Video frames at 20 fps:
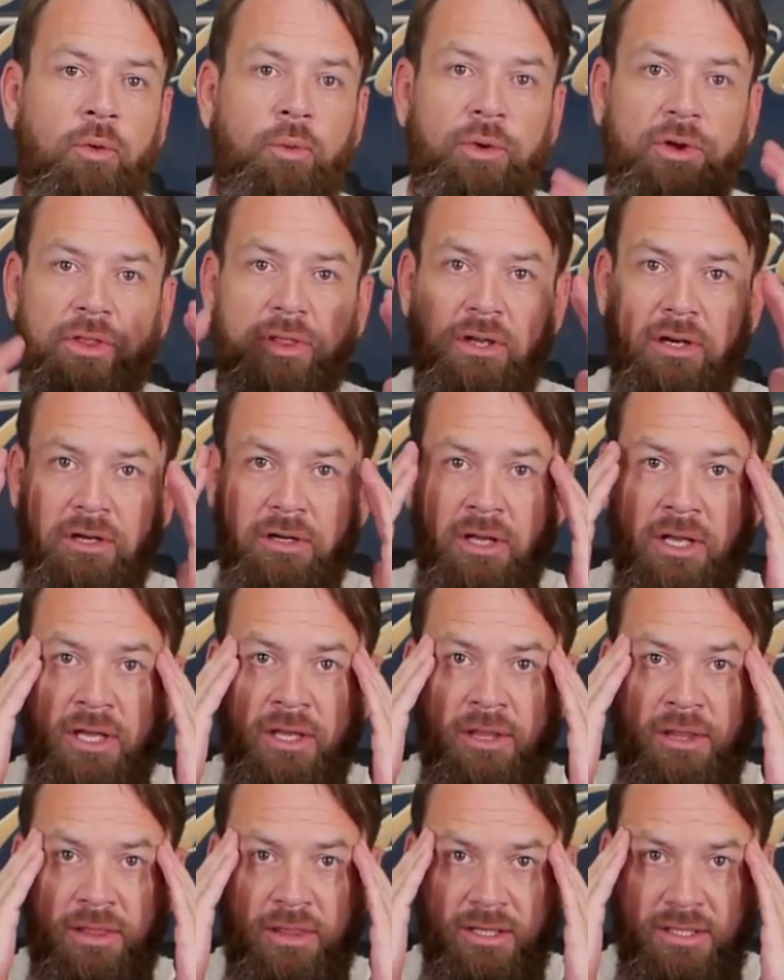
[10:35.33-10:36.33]
where
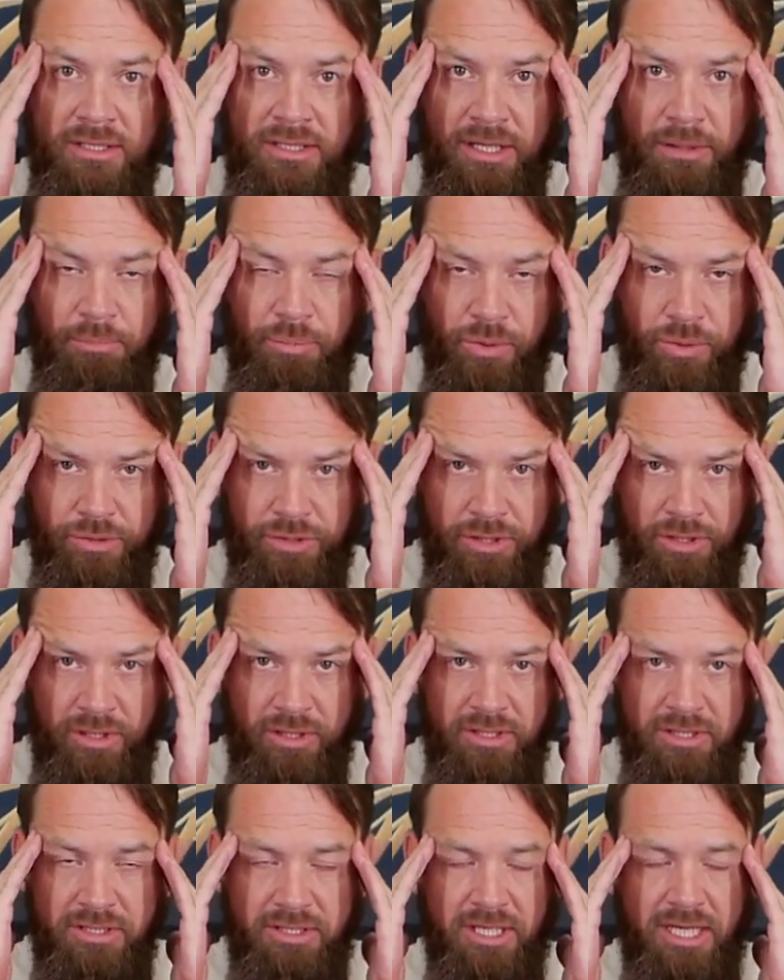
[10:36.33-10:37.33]
the temples
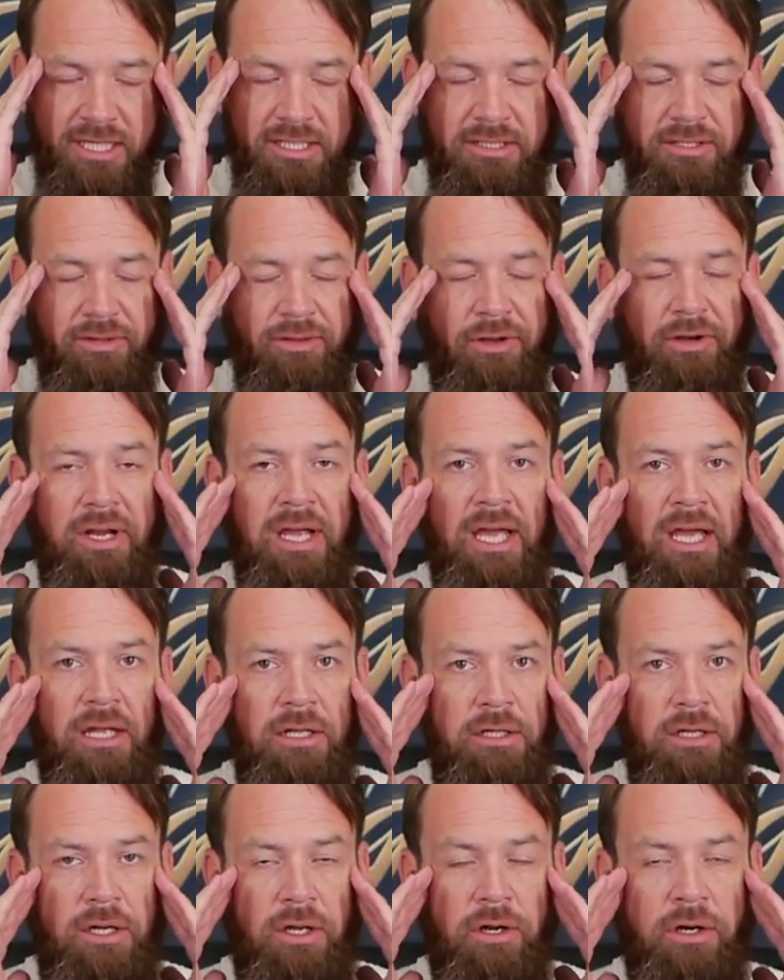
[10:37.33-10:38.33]
on the sides of their
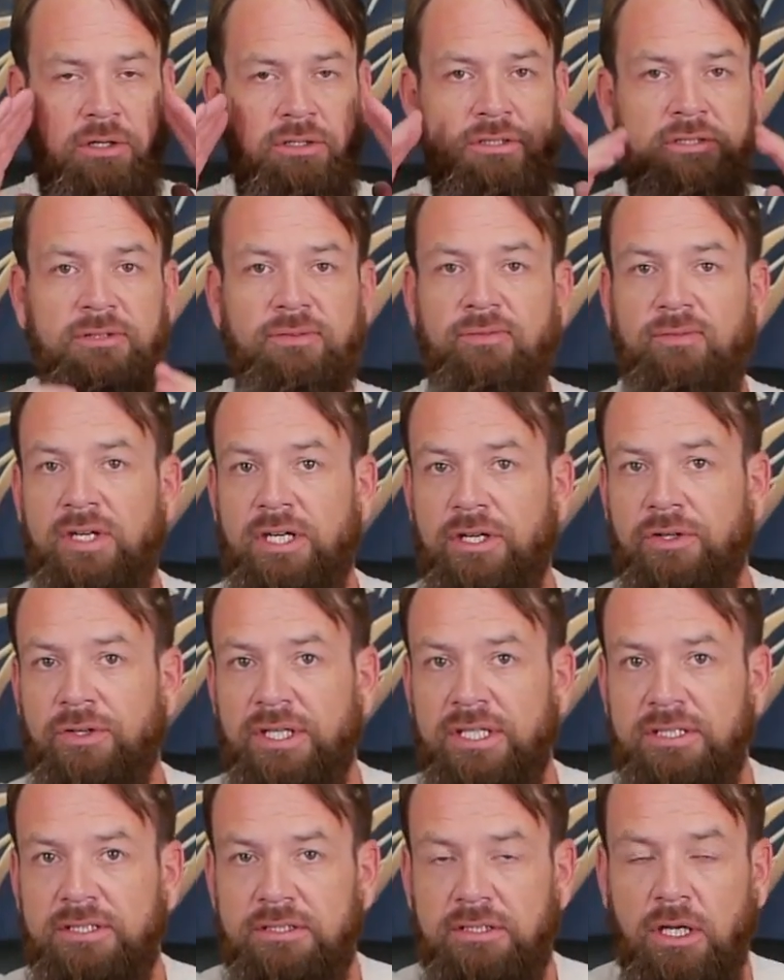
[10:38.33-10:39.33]
head are
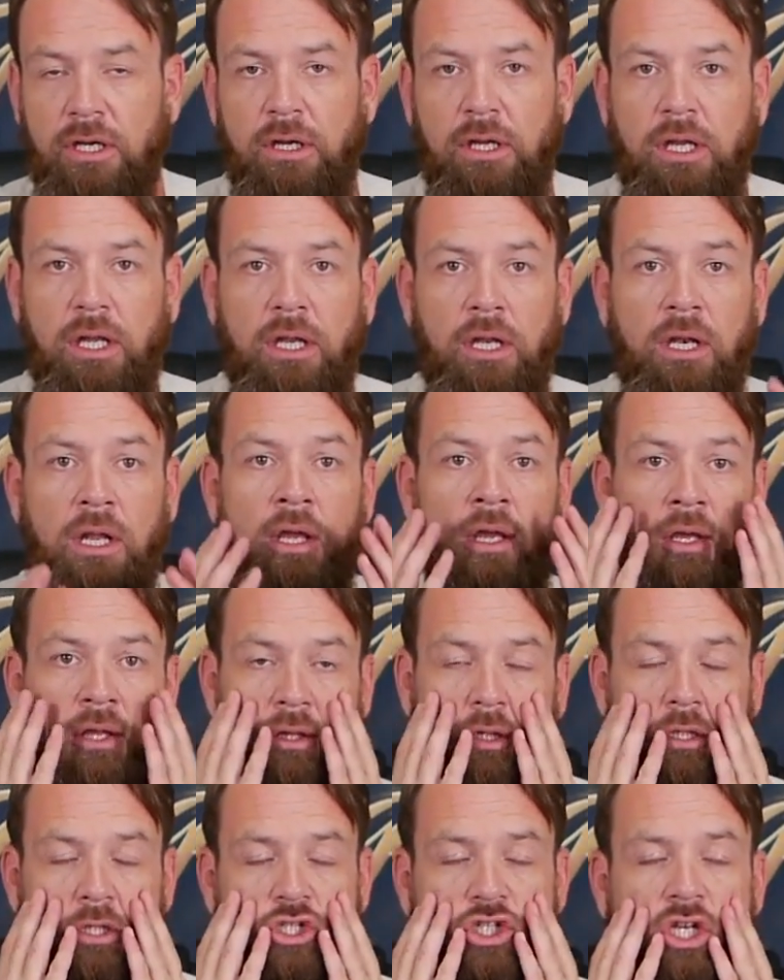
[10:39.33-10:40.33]
severely sunken,
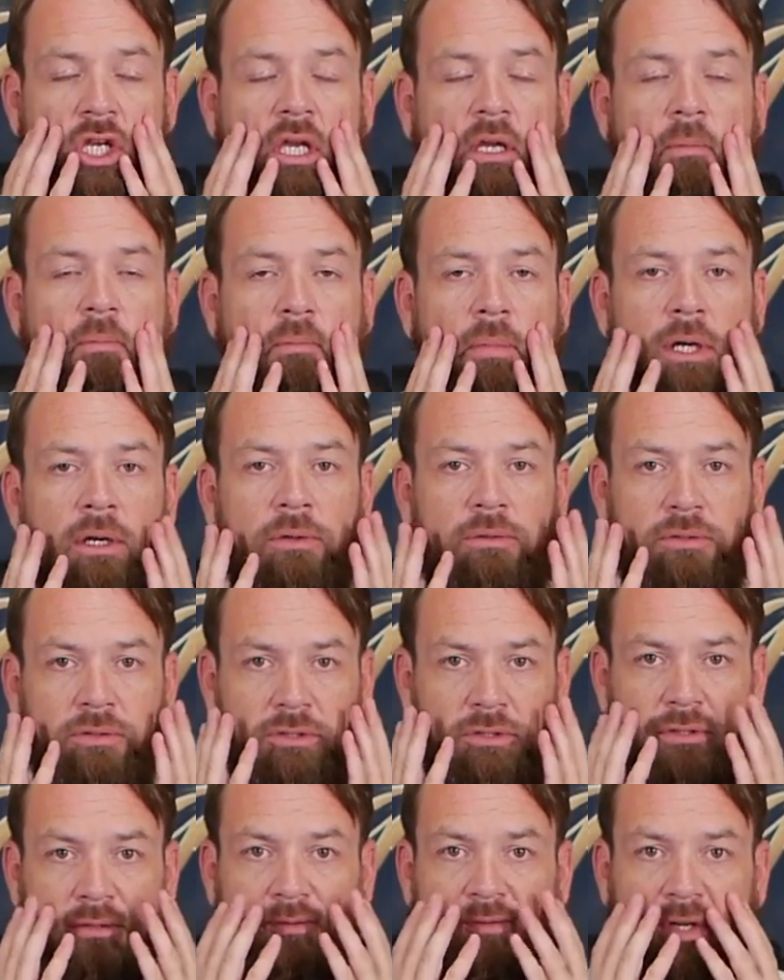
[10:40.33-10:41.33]
the
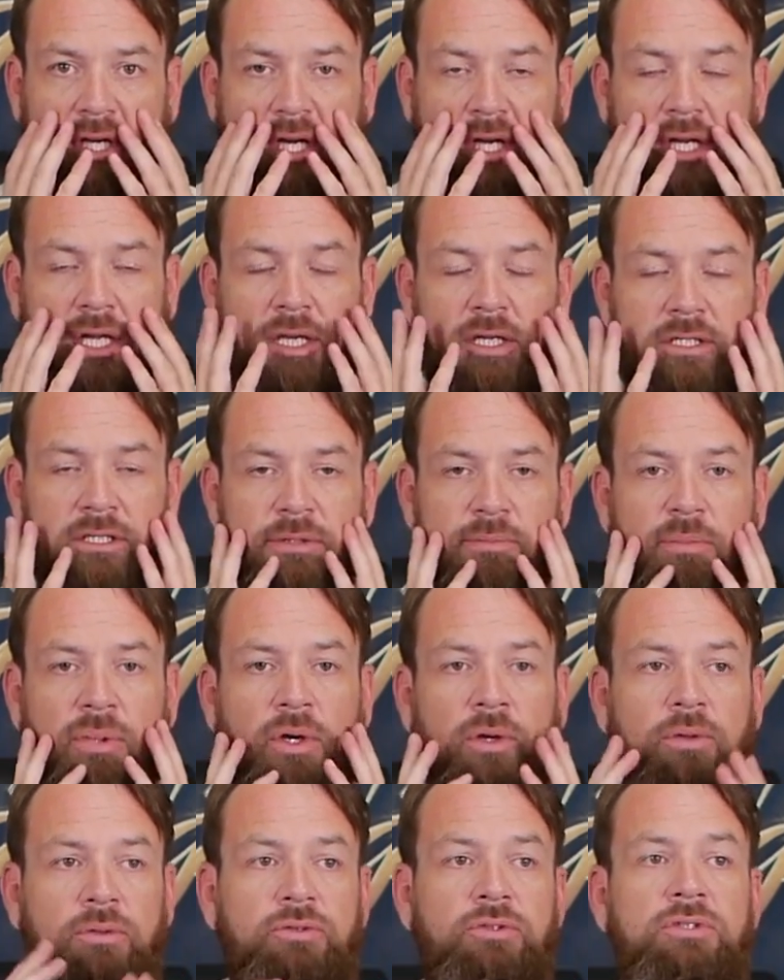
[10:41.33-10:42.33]
cheekbones are very
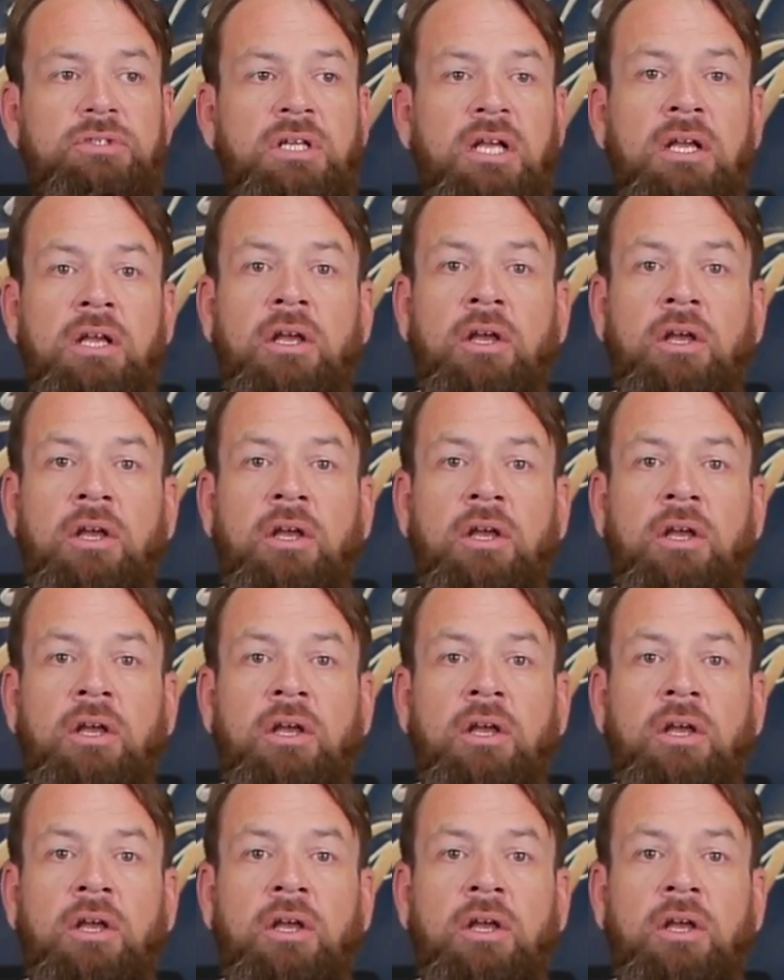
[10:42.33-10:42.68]
exposed.